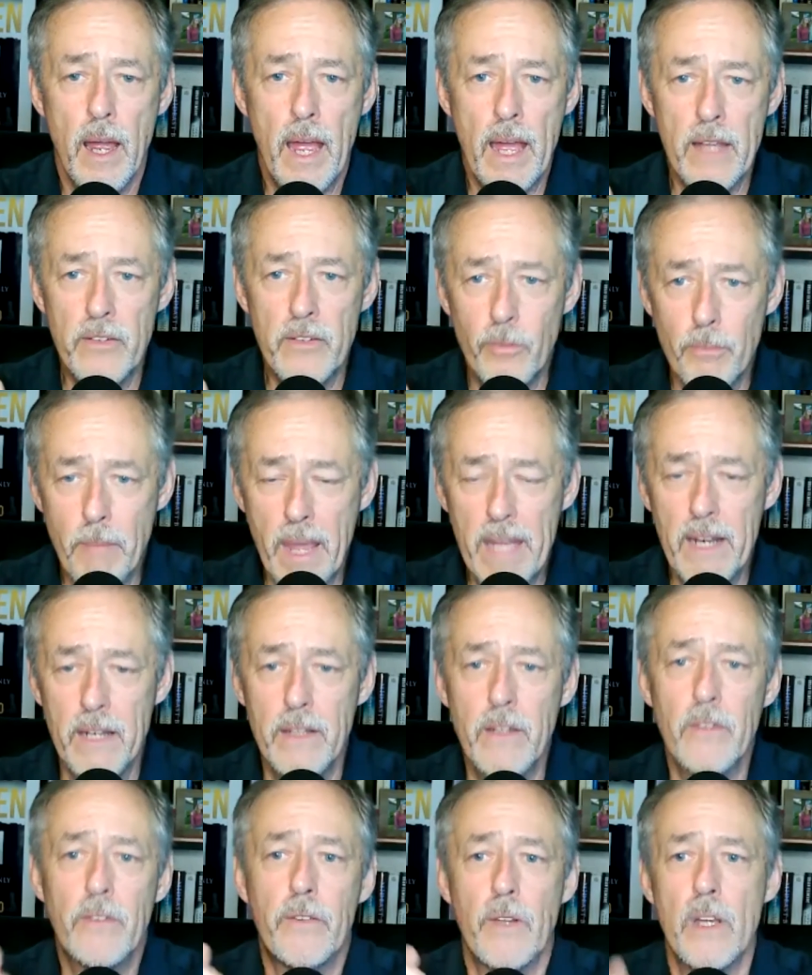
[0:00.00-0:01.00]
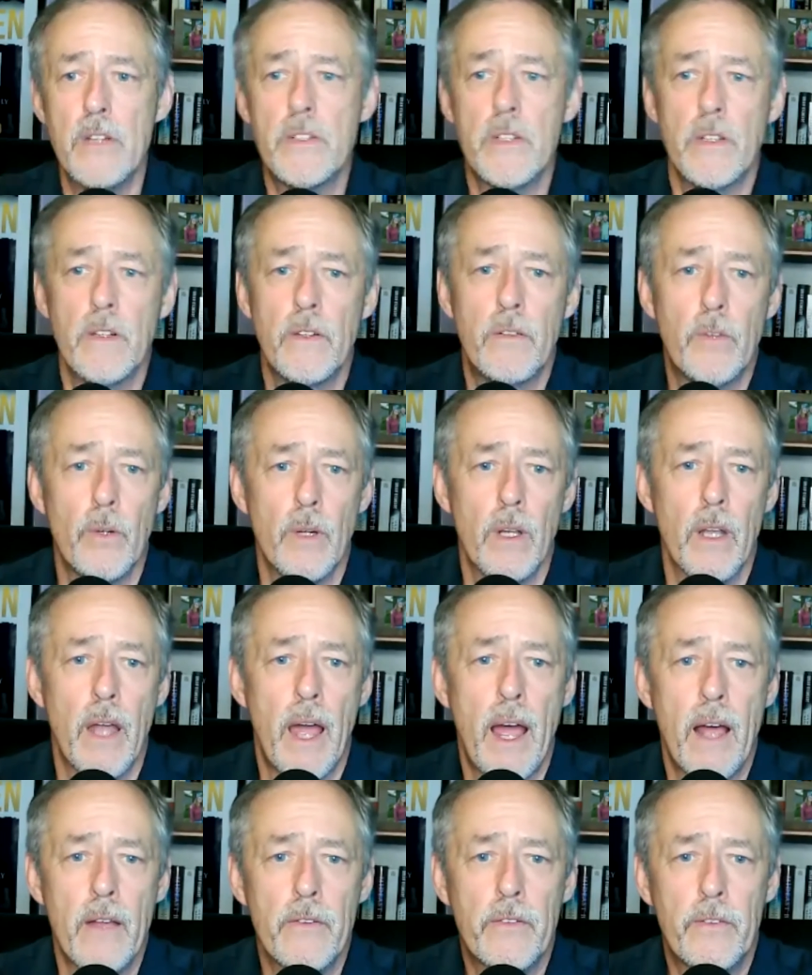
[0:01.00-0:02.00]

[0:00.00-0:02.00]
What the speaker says: has made a decision to allow